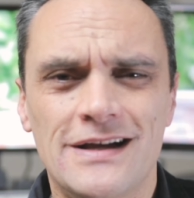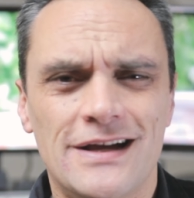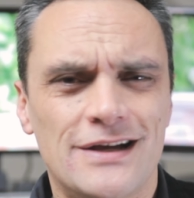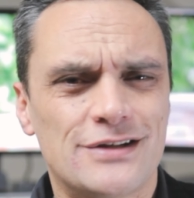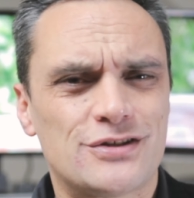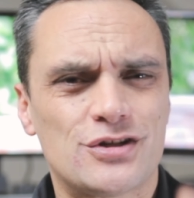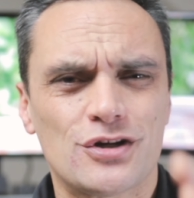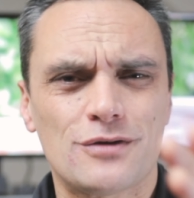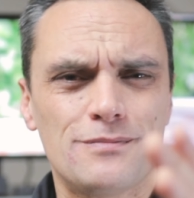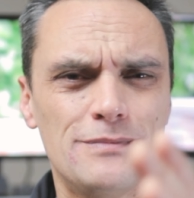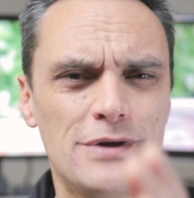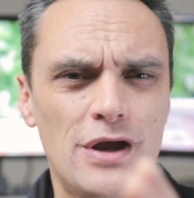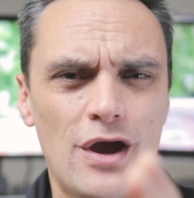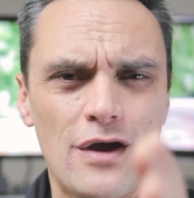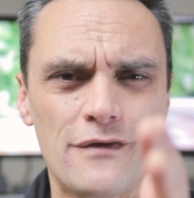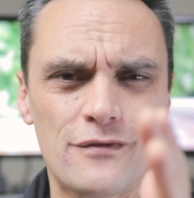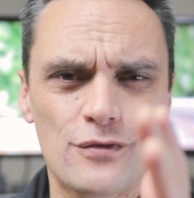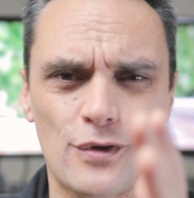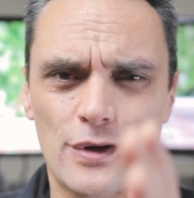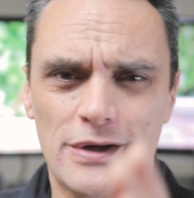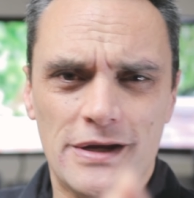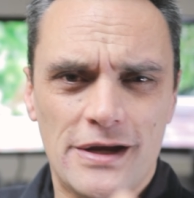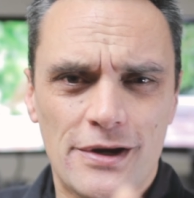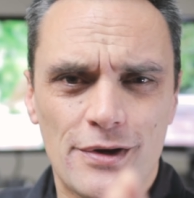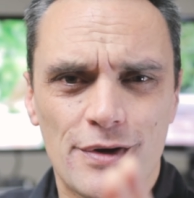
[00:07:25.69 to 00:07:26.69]
It took me
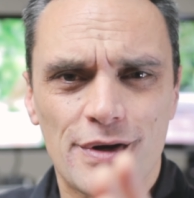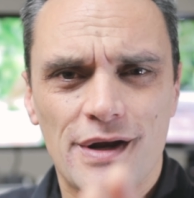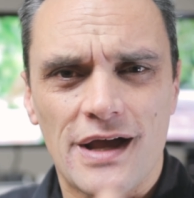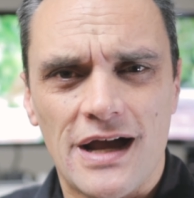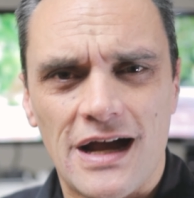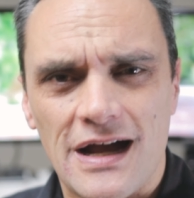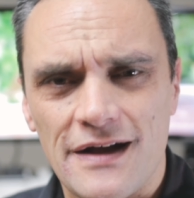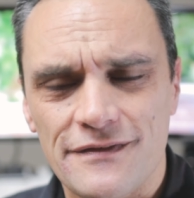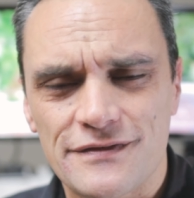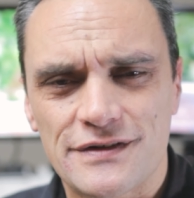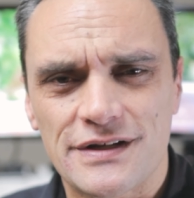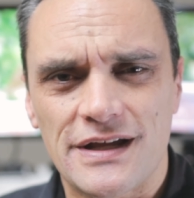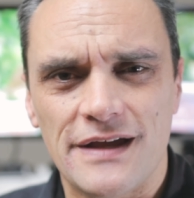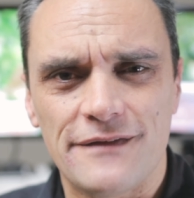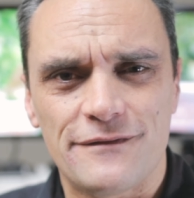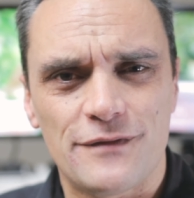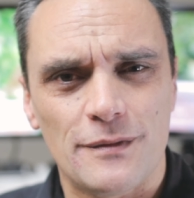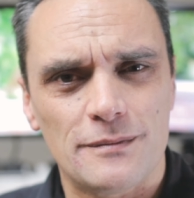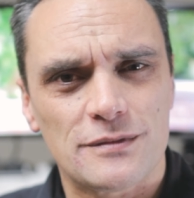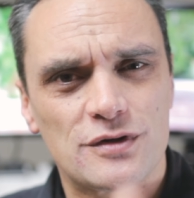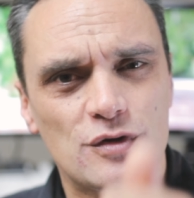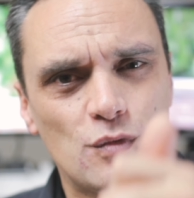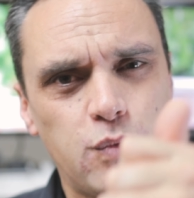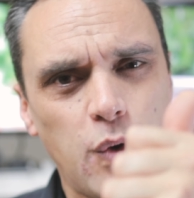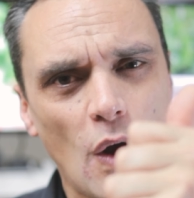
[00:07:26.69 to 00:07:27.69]
over 1.5 years to get
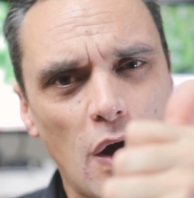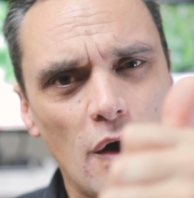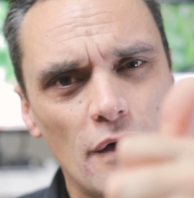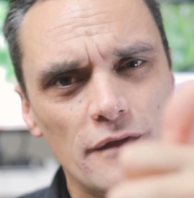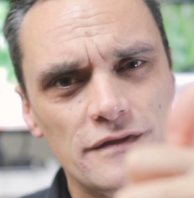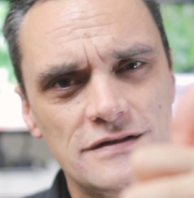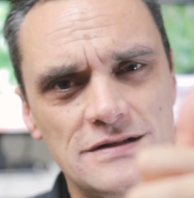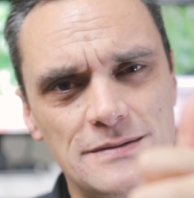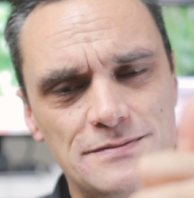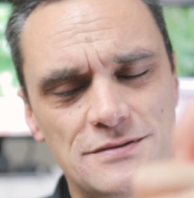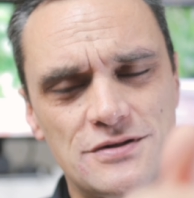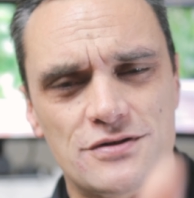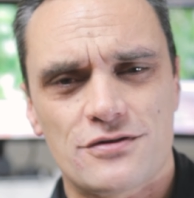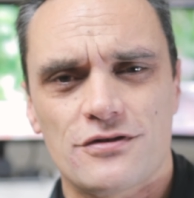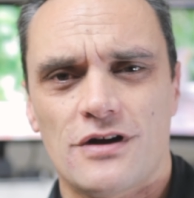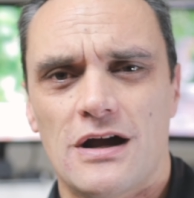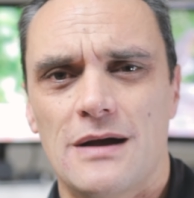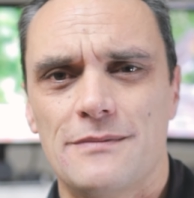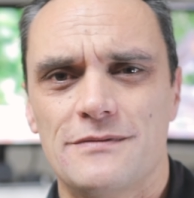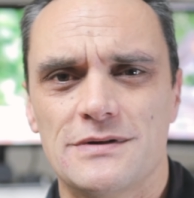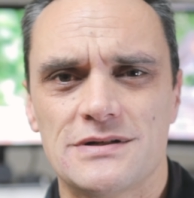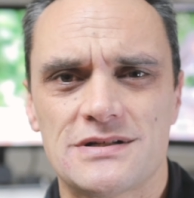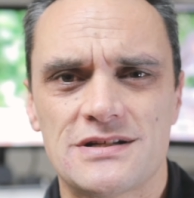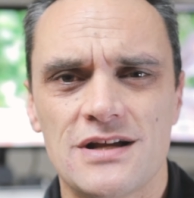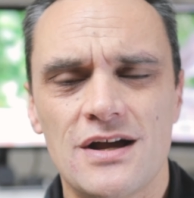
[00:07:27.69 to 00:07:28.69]
from 12
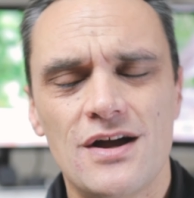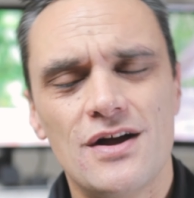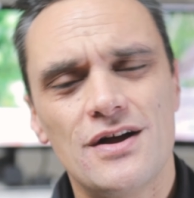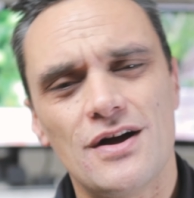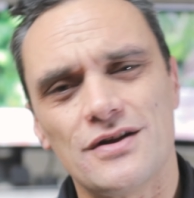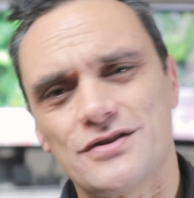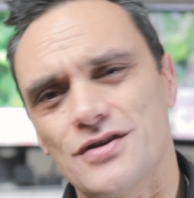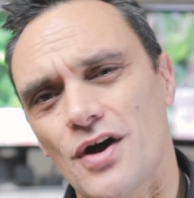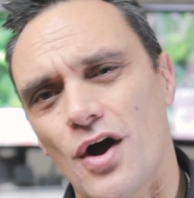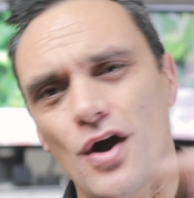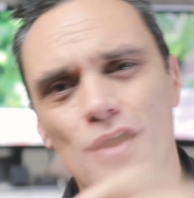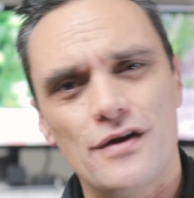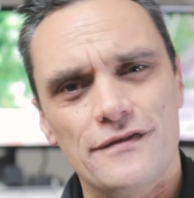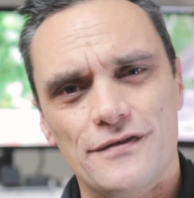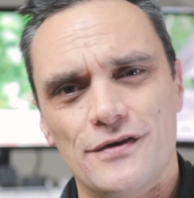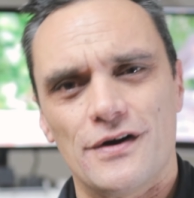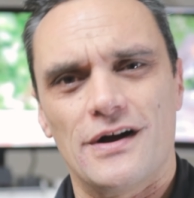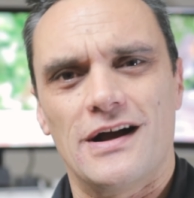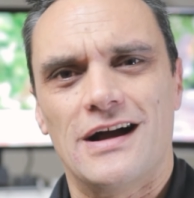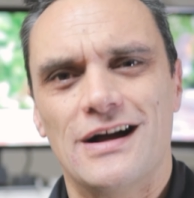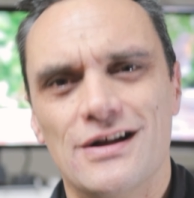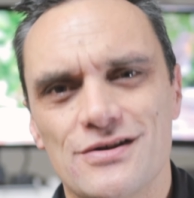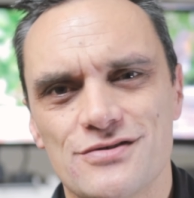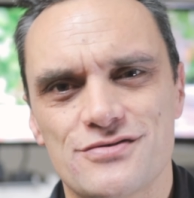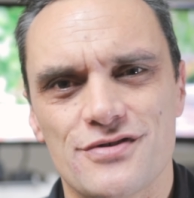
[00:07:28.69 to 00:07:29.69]
subscribers to over
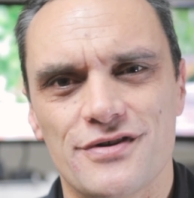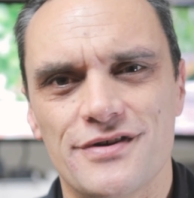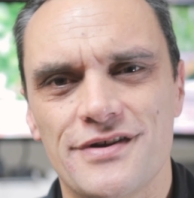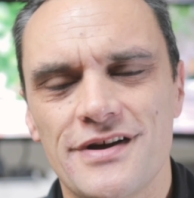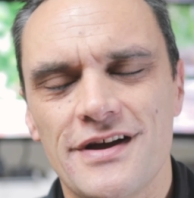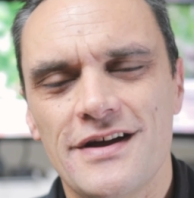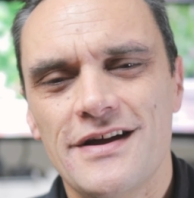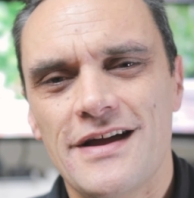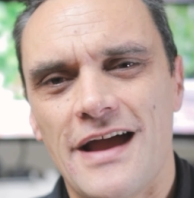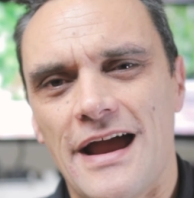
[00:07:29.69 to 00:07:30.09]
100.